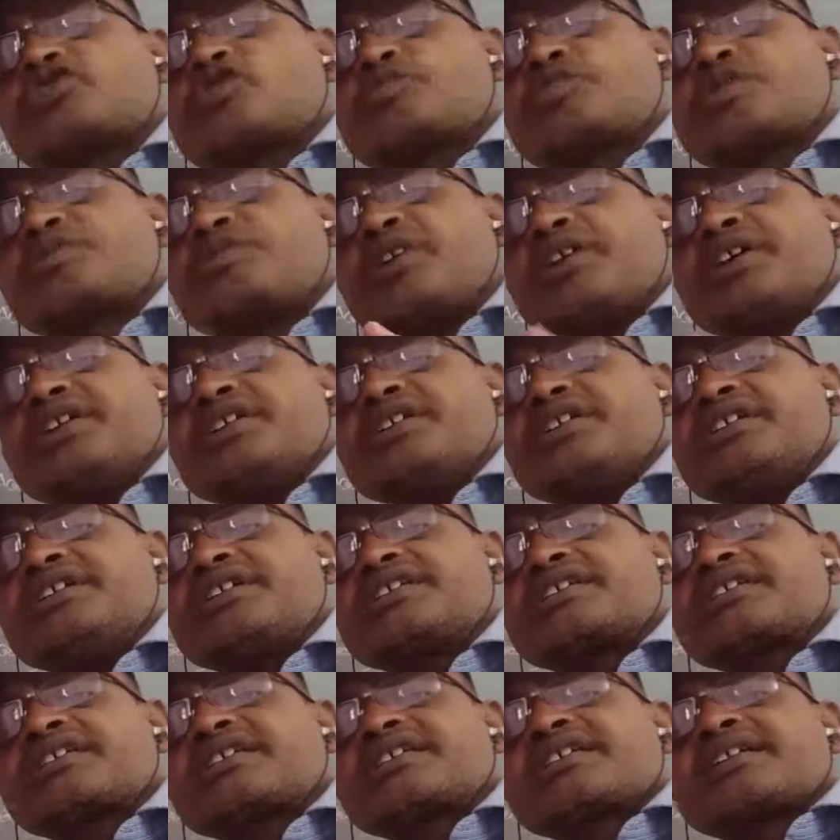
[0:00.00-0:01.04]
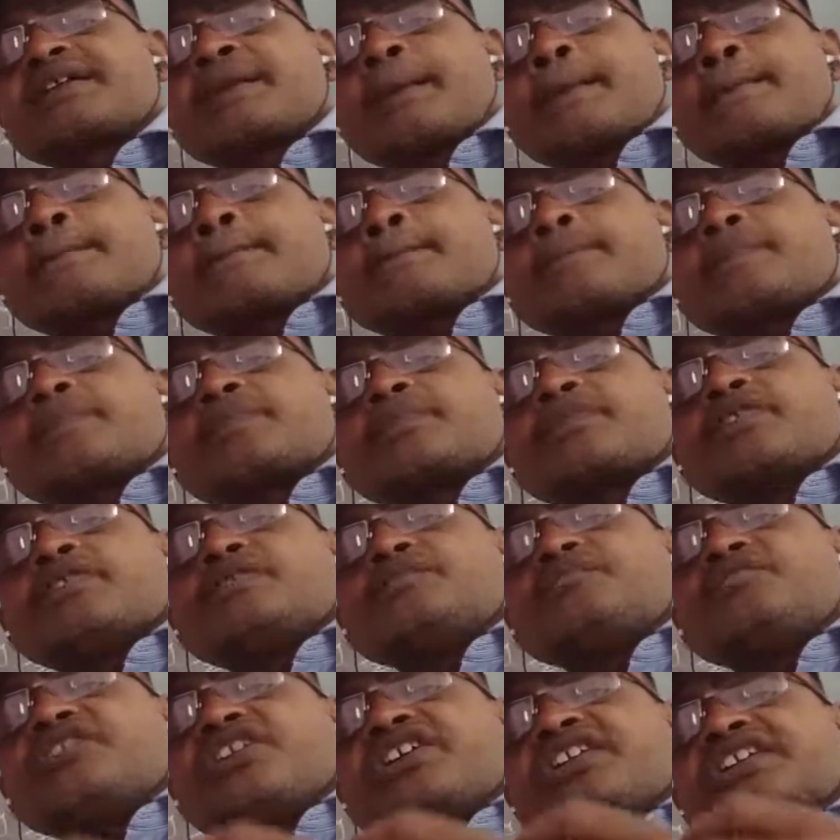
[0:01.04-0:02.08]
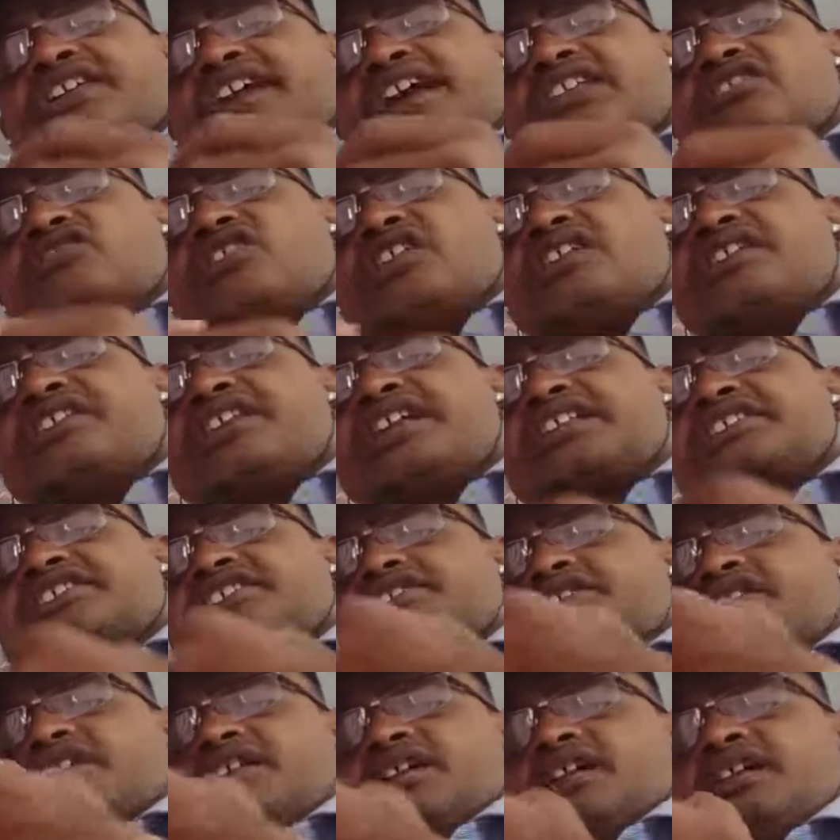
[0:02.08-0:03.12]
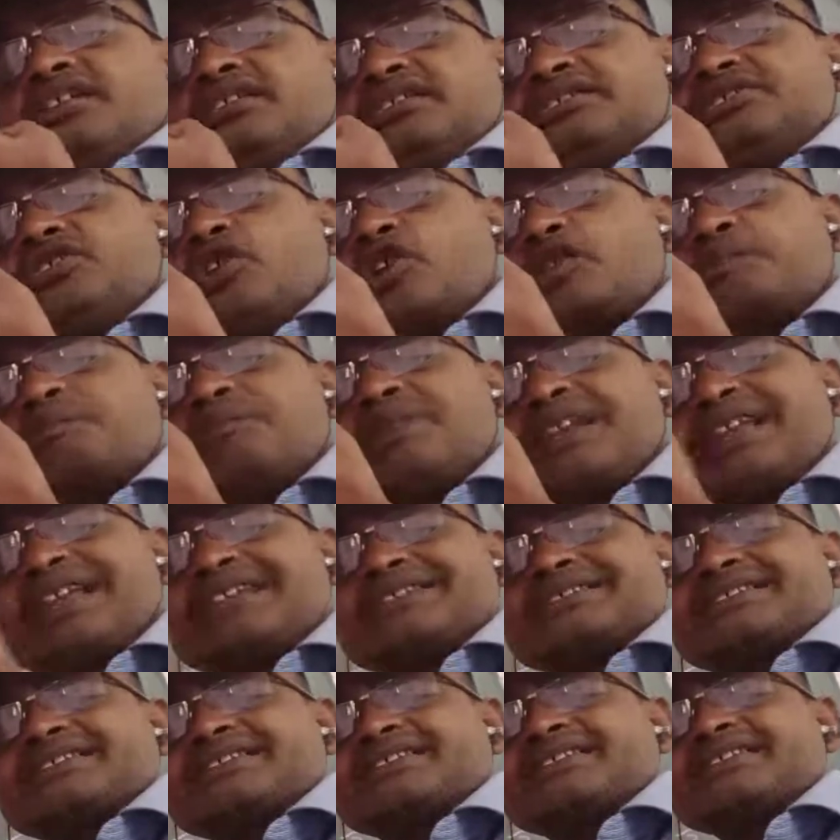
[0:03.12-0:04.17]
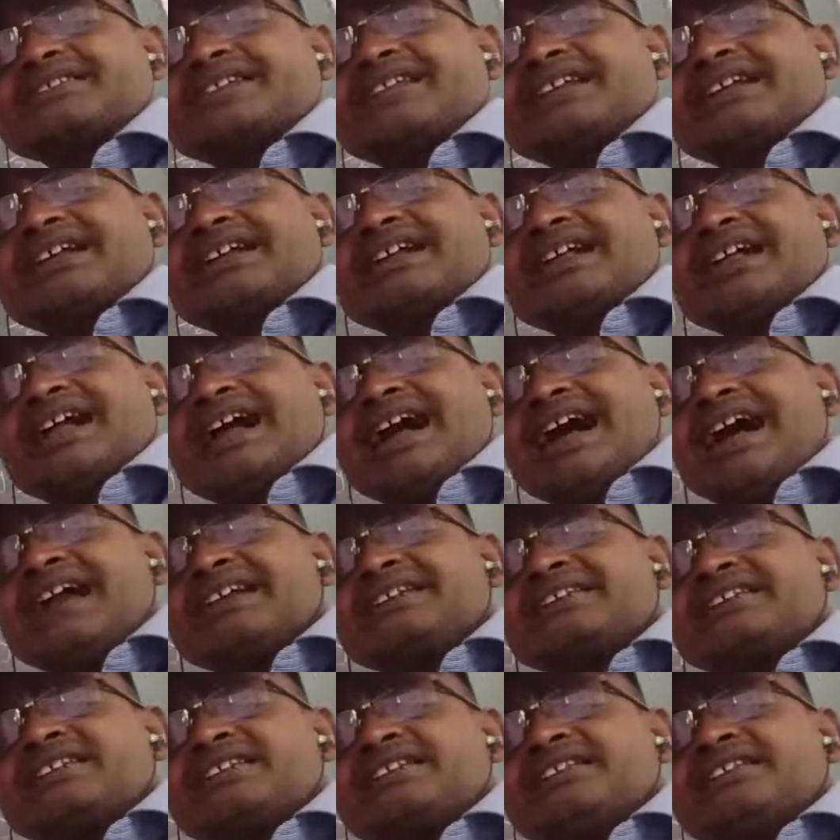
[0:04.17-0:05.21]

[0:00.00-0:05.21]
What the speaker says: to provide. Vehicle will reach your place at